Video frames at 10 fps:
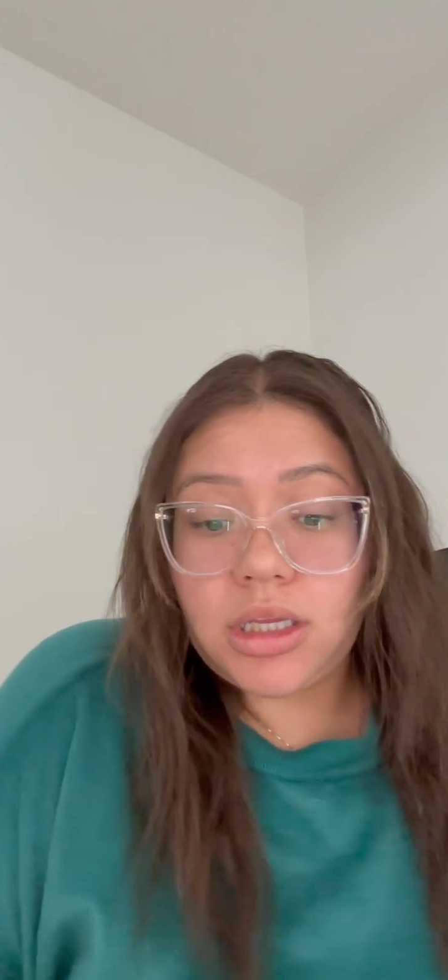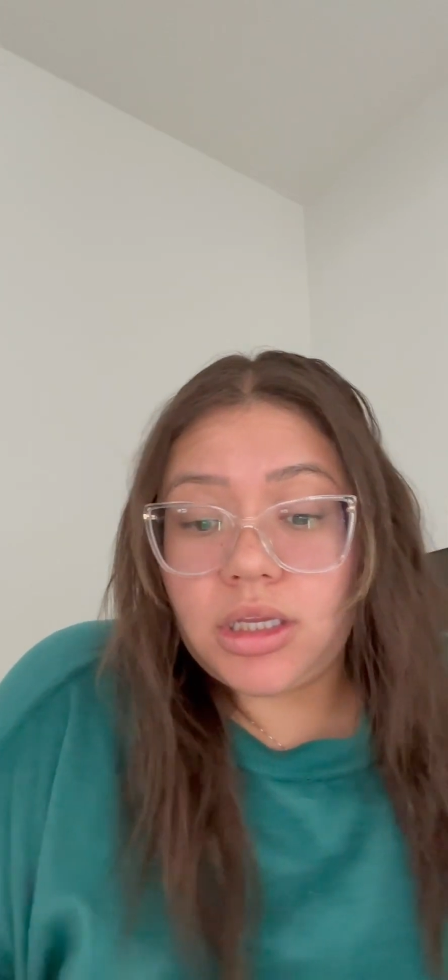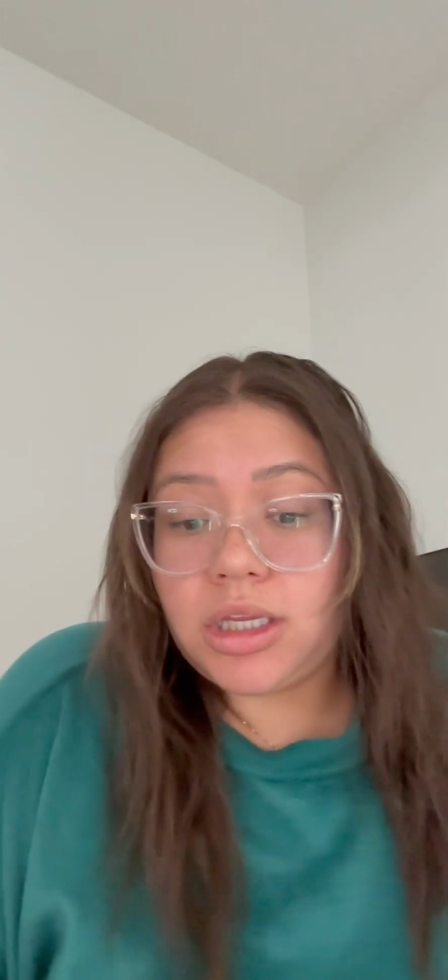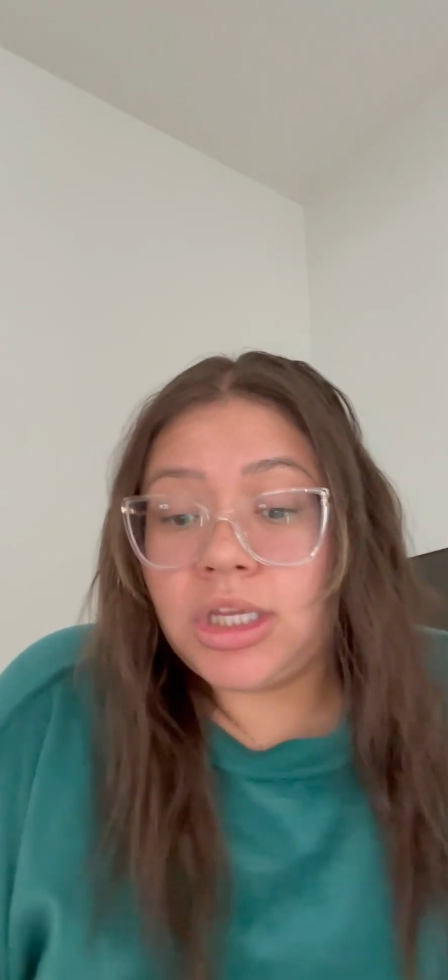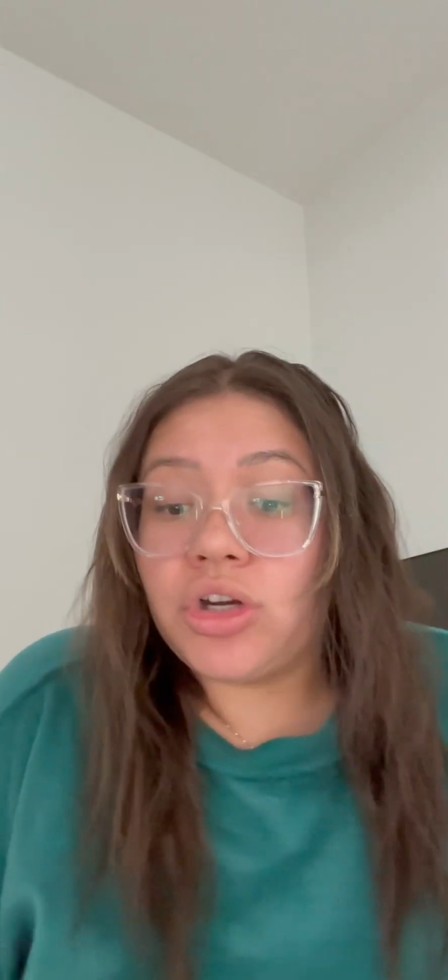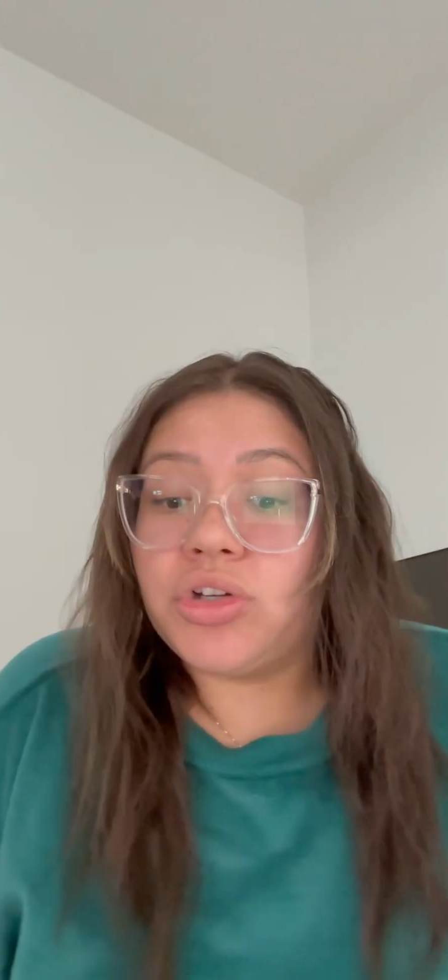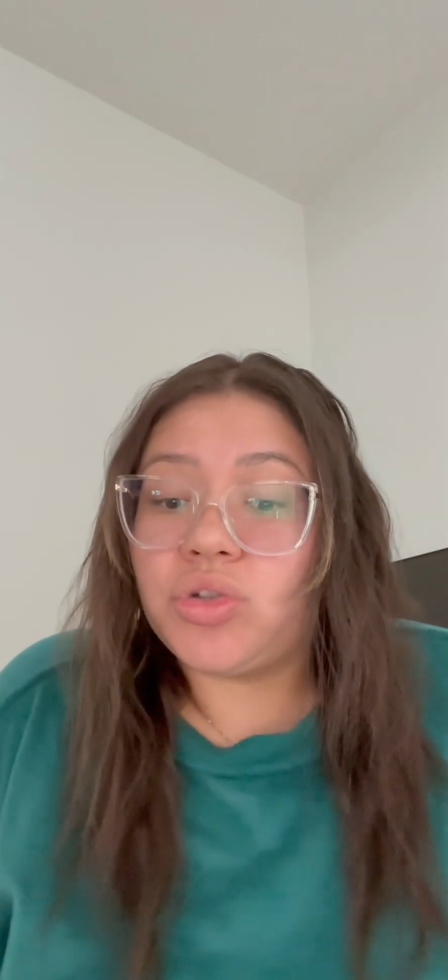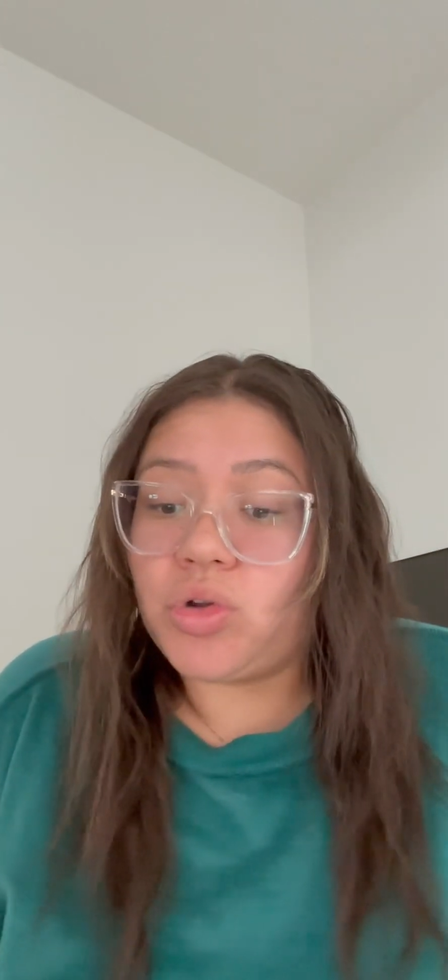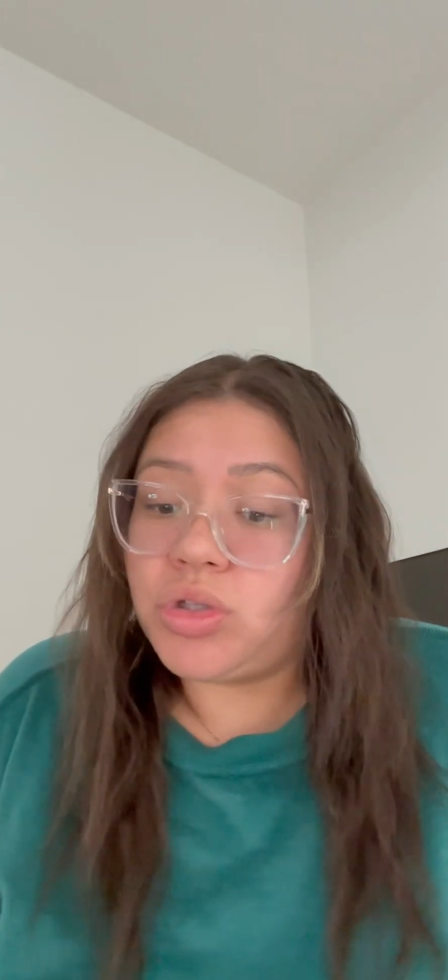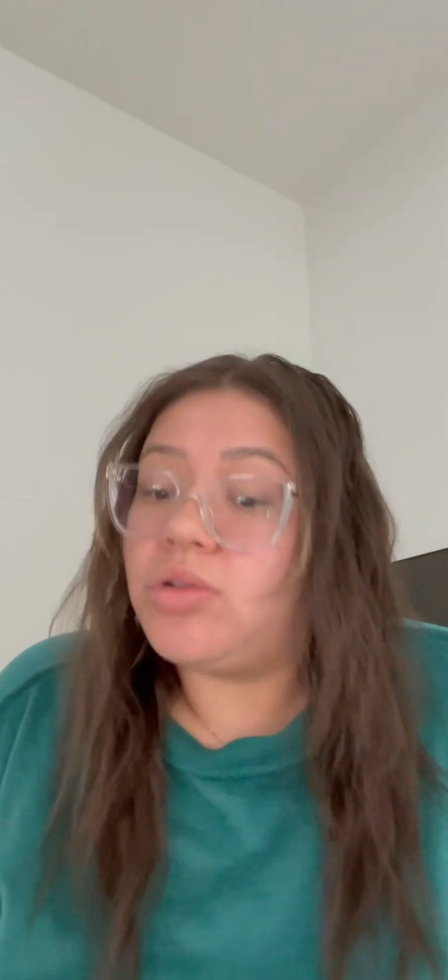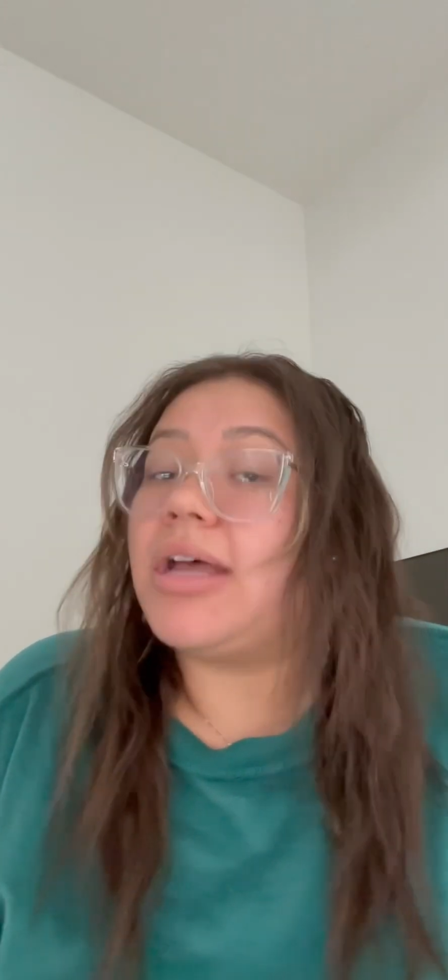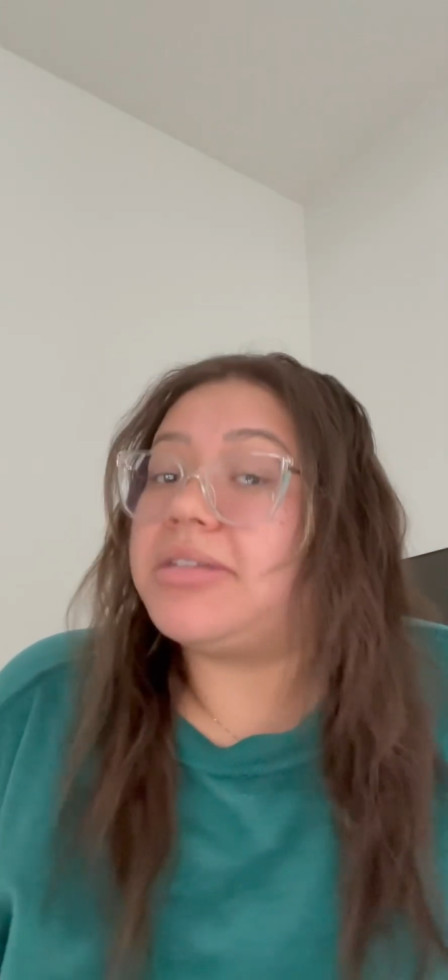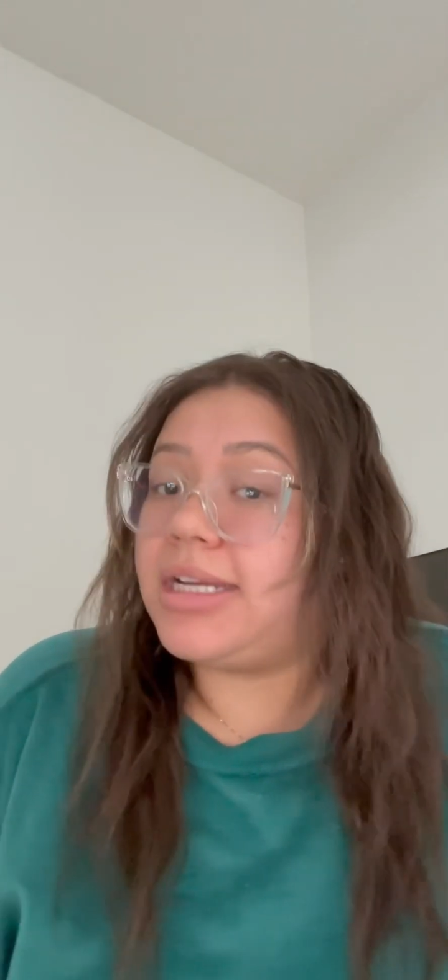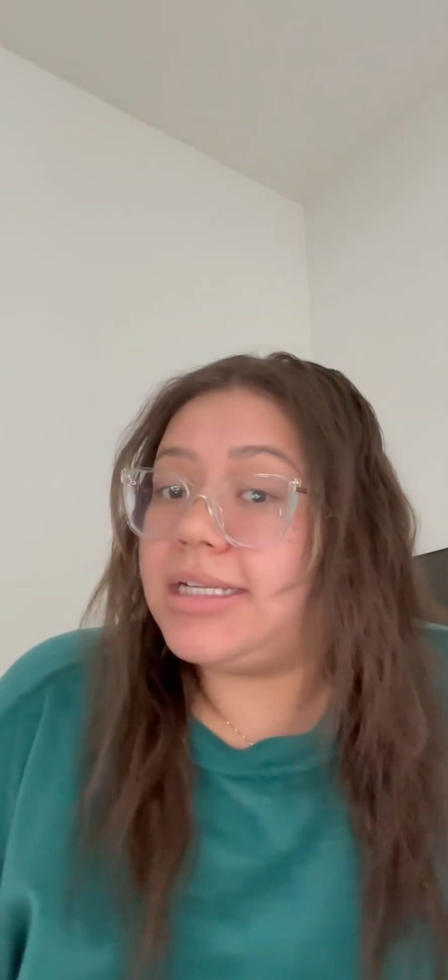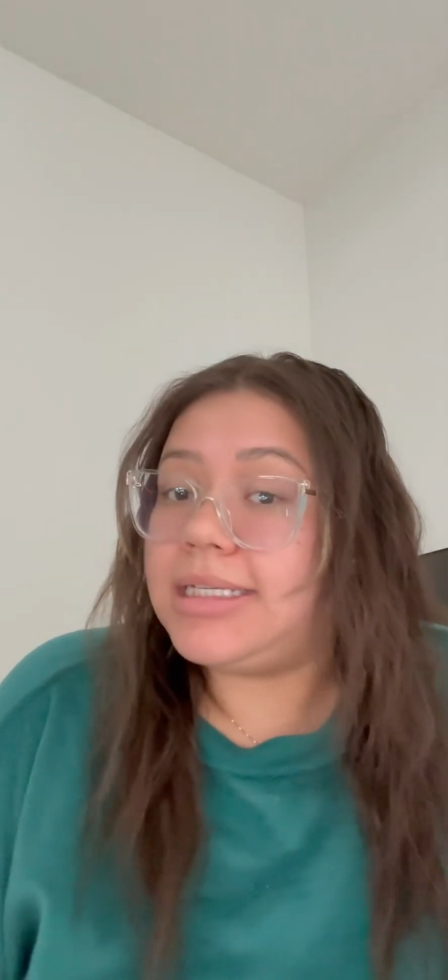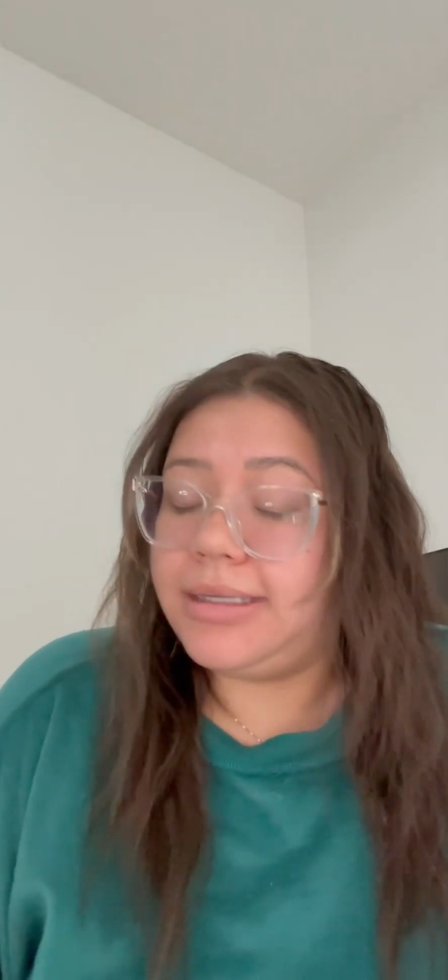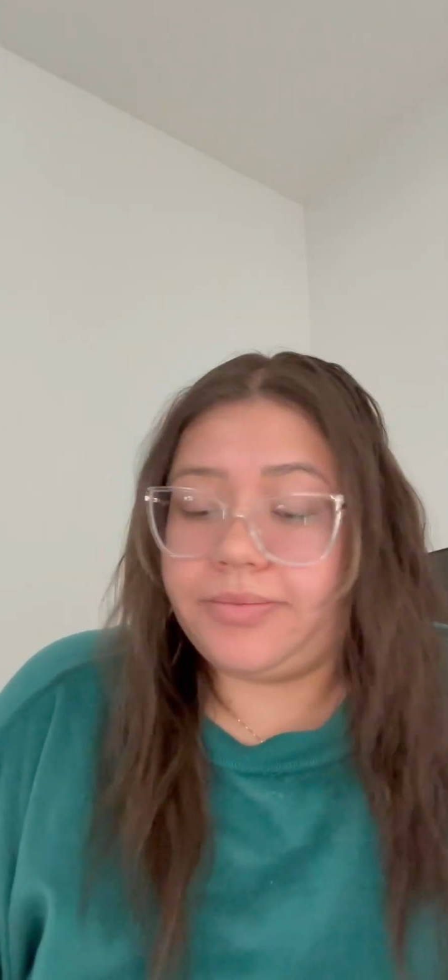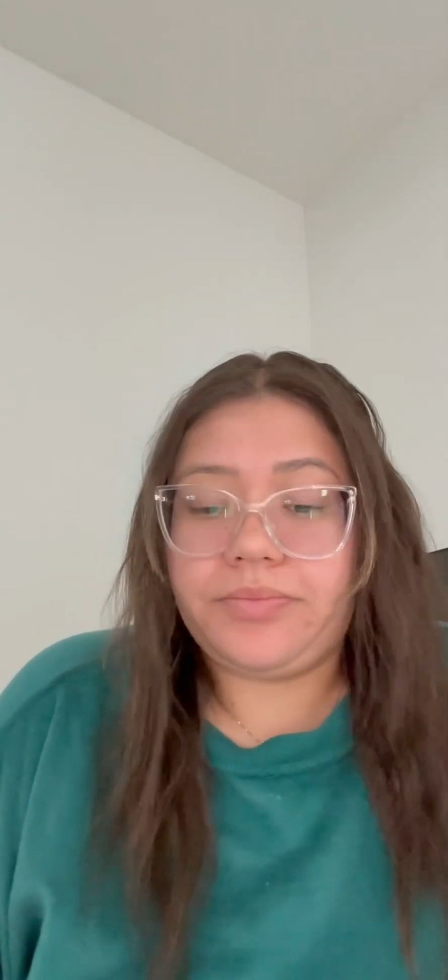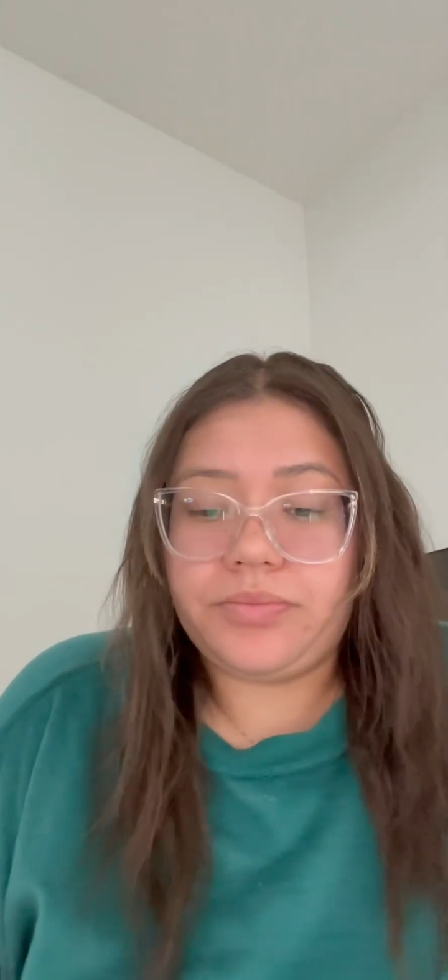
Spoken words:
Ingersoll, 2018.